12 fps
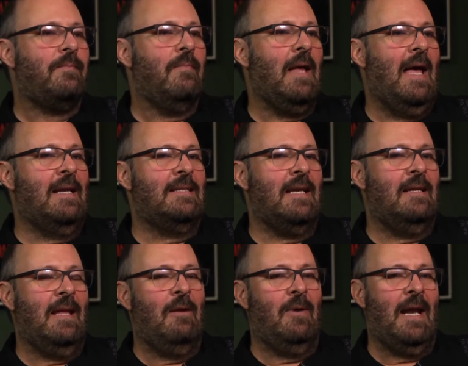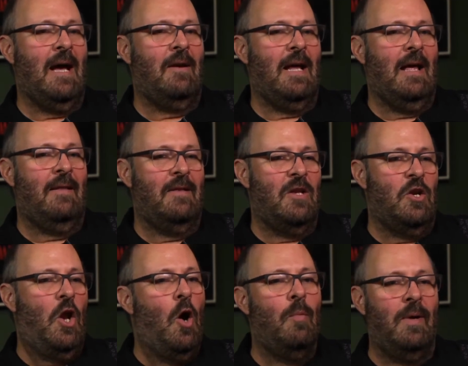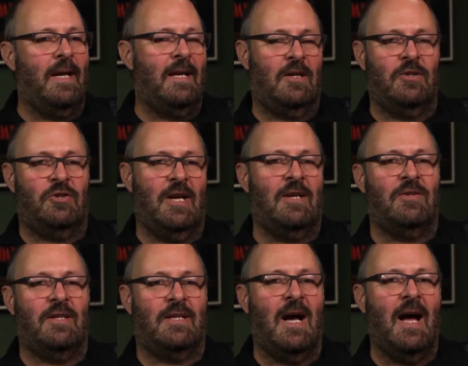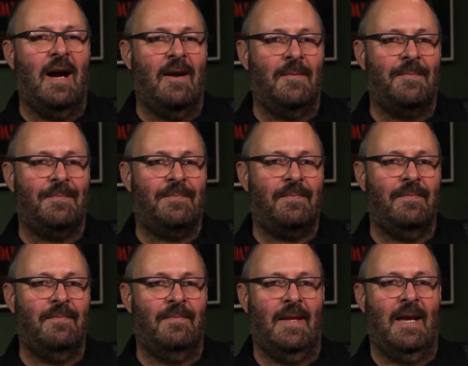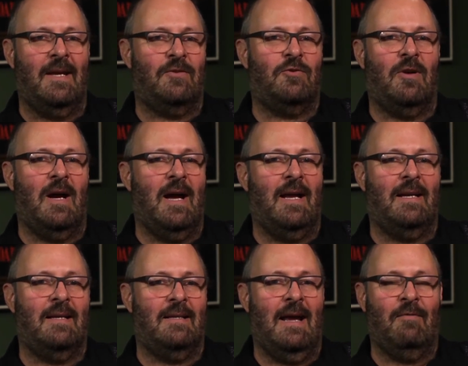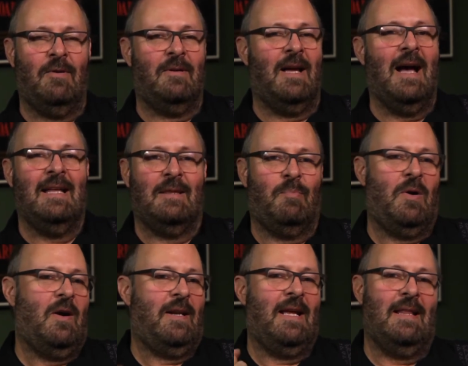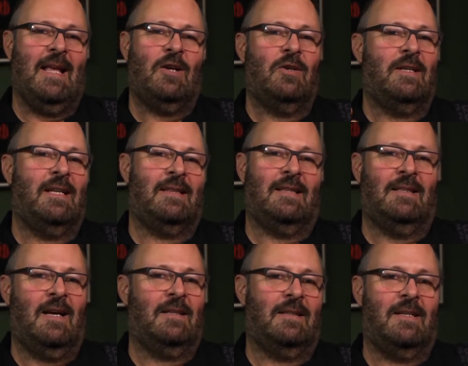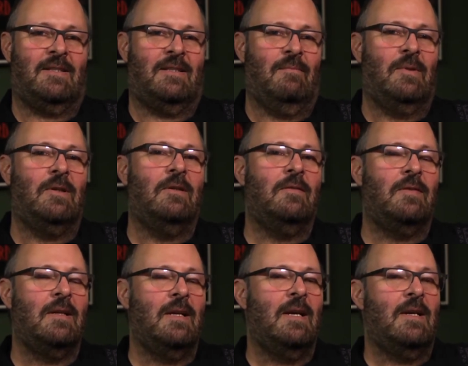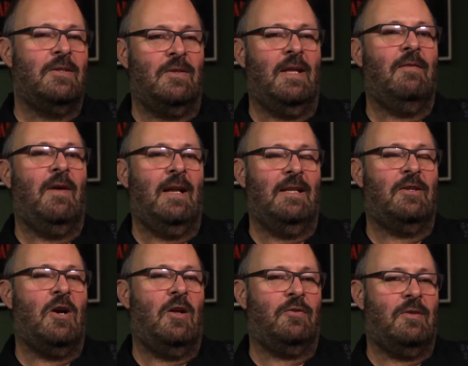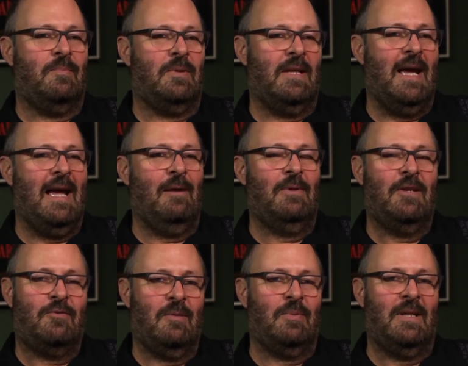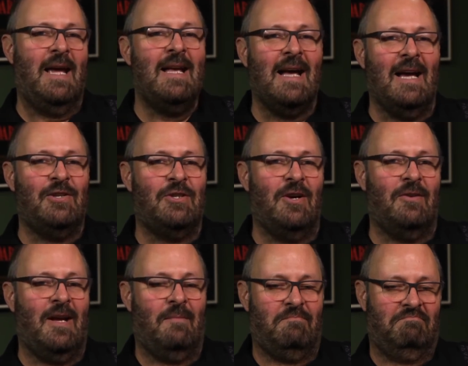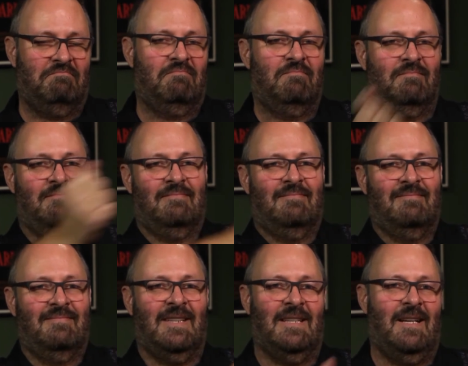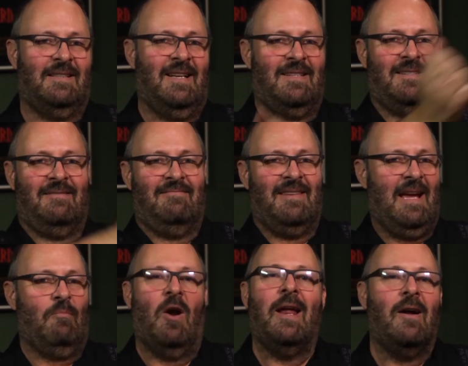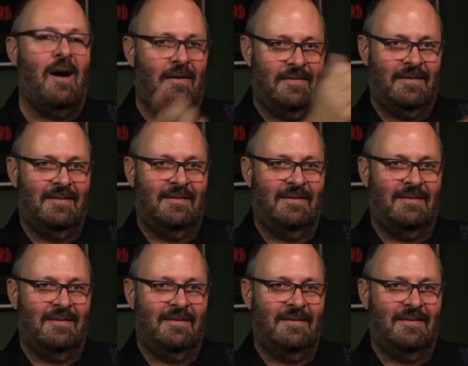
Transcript: And he said, and they went out, and nobody could change the tire. They tried, every guy at the party, and they couldn't get the lug nuts to move. So they finally called AAA, and when the AAA guy showed up, the lug nuts came right off.